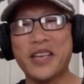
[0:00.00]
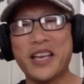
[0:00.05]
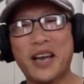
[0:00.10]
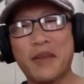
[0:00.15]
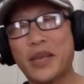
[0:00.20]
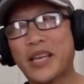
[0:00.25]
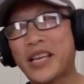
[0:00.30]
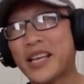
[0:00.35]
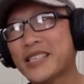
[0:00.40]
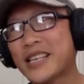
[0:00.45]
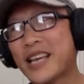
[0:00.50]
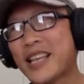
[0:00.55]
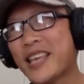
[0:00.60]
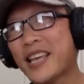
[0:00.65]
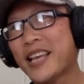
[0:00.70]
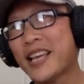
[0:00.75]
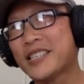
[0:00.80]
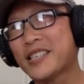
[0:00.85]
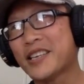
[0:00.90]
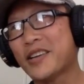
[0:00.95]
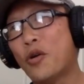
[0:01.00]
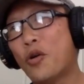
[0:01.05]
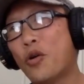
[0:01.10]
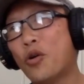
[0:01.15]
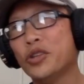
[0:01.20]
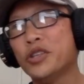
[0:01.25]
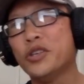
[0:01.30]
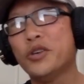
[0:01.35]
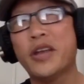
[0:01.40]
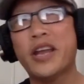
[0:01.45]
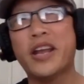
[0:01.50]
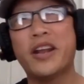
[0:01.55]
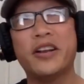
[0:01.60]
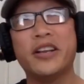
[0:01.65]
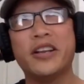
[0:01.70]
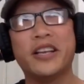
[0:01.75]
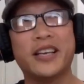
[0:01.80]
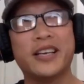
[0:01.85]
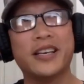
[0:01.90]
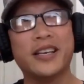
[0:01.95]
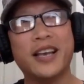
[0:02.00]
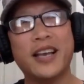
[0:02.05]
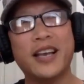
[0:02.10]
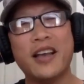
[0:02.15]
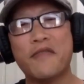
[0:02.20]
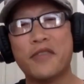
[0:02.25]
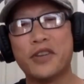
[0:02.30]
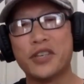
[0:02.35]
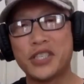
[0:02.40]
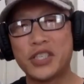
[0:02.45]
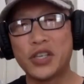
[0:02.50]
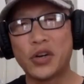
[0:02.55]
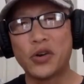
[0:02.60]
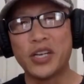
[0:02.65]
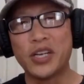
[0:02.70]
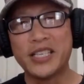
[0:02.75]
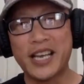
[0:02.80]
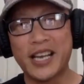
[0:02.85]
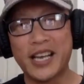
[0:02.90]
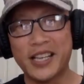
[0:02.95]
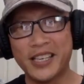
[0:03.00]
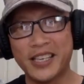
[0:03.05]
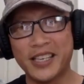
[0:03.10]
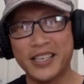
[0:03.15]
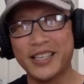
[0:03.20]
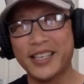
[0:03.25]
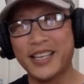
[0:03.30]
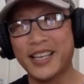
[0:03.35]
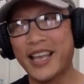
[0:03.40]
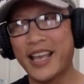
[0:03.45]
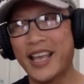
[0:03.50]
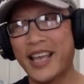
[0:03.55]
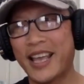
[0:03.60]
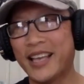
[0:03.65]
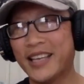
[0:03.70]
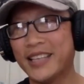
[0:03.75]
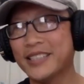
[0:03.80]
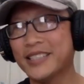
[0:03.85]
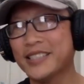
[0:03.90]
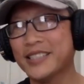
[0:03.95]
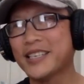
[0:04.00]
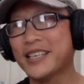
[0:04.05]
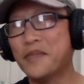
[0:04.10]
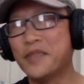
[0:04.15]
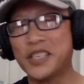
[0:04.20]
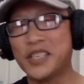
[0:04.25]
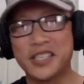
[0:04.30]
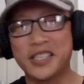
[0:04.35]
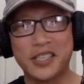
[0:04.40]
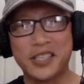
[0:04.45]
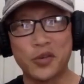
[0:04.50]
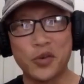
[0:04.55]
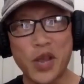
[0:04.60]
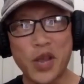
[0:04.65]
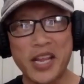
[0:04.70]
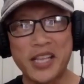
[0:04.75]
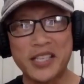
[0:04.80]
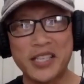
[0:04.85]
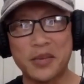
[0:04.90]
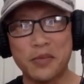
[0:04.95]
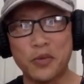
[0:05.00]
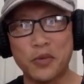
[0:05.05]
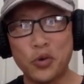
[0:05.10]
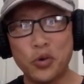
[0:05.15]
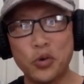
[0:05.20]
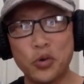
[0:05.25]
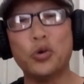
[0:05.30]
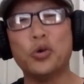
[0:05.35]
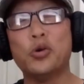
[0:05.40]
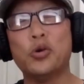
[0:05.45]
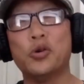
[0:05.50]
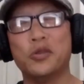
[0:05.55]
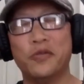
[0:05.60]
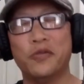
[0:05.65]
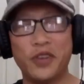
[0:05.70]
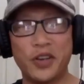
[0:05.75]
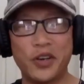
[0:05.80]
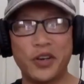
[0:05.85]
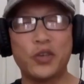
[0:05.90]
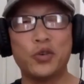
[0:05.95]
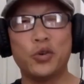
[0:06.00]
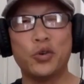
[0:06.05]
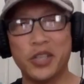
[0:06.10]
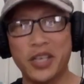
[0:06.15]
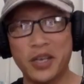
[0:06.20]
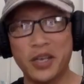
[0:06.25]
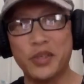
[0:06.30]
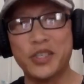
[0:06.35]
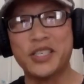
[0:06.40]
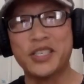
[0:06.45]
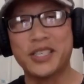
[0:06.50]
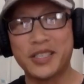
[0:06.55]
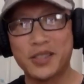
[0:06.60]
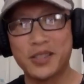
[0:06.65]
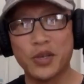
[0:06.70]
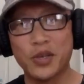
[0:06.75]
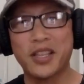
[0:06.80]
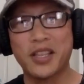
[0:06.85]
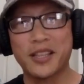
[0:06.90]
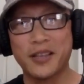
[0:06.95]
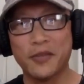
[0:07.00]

me up because i think it's a whole new area for storytelling and just creating some cool very cool images with